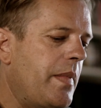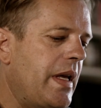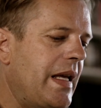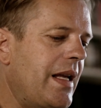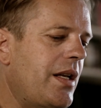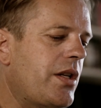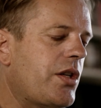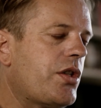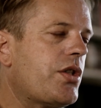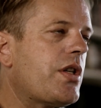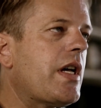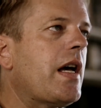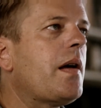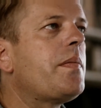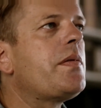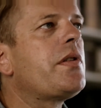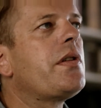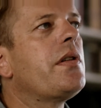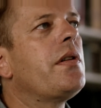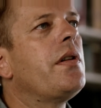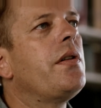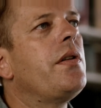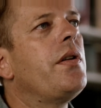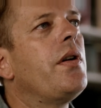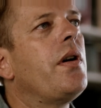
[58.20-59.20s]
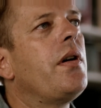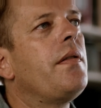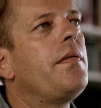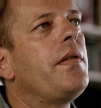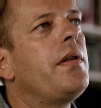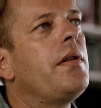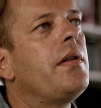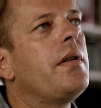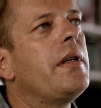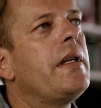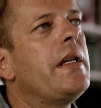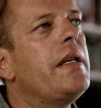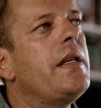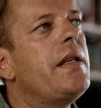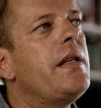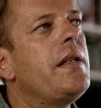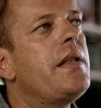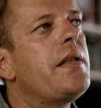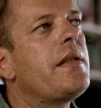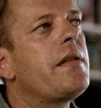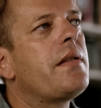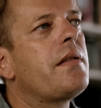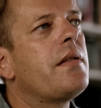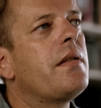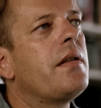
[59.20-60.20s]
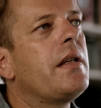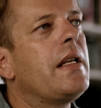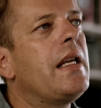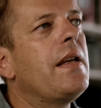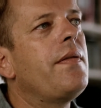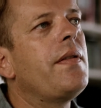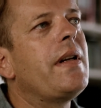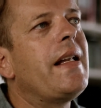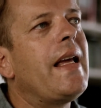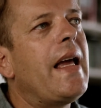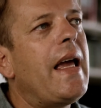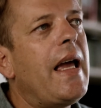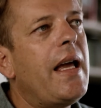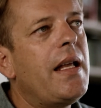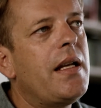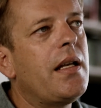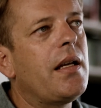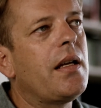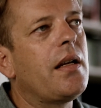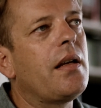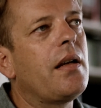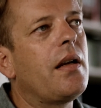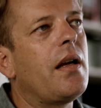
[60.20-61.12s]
Each chapter in the novel is given a heading,